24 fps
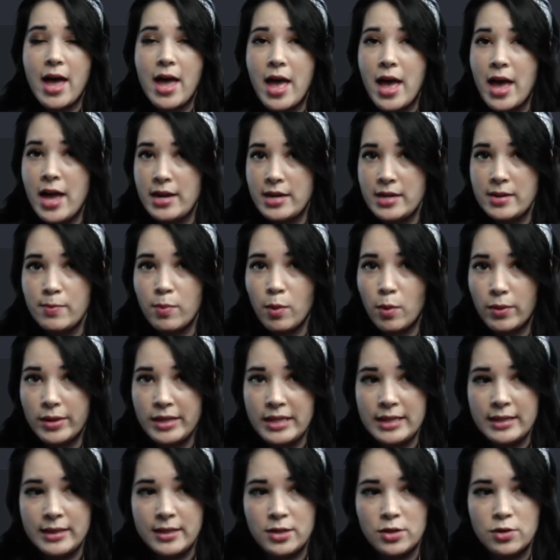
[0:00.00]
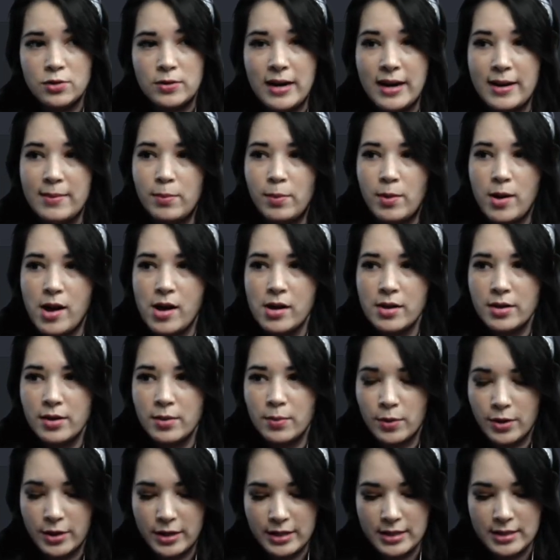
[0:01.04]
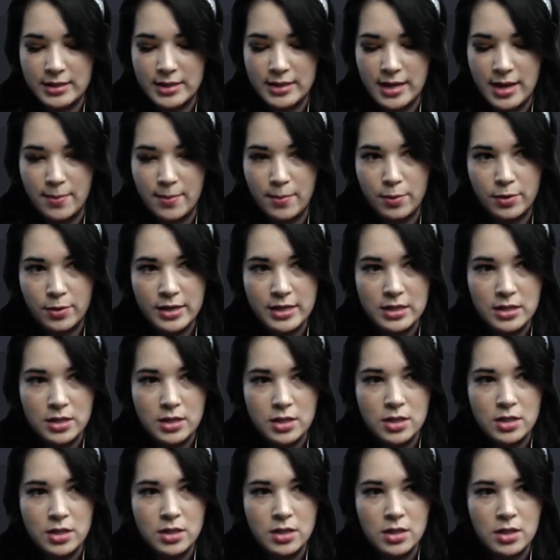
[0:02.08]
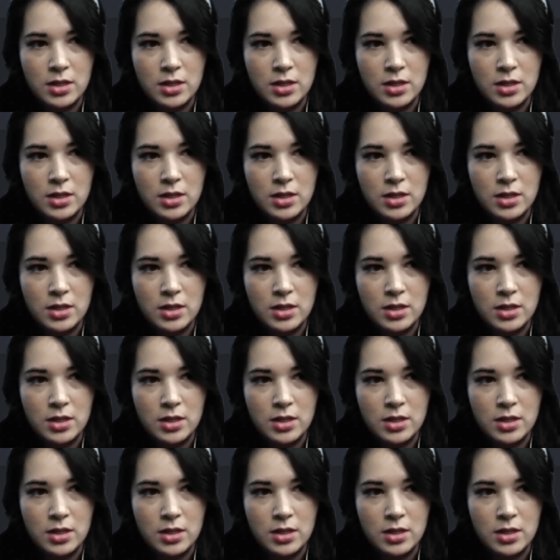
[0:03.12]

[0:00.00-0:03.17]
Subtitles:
any point in the try block, we're going to say print,